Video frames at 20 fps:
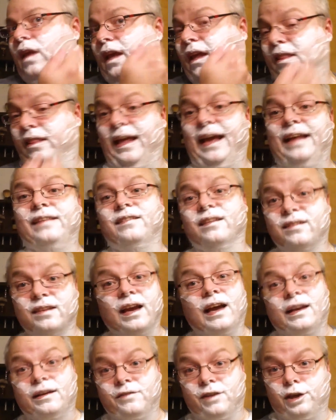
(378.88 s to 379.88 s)
And that's a
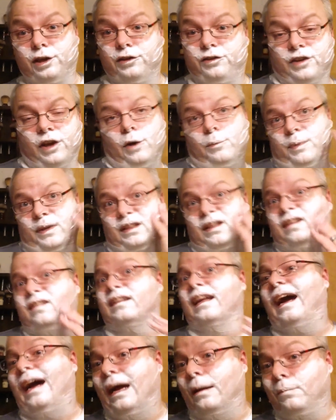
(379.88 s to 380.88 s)
sign of a good soap. At
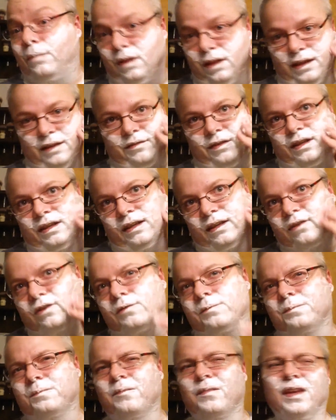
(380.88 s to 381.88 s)
least I believe it
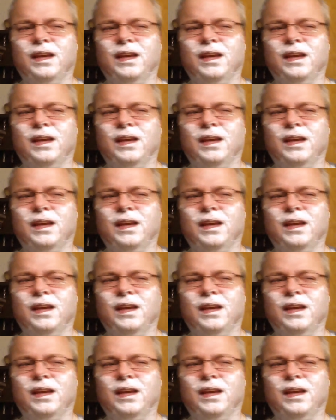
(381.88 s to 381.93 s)
is.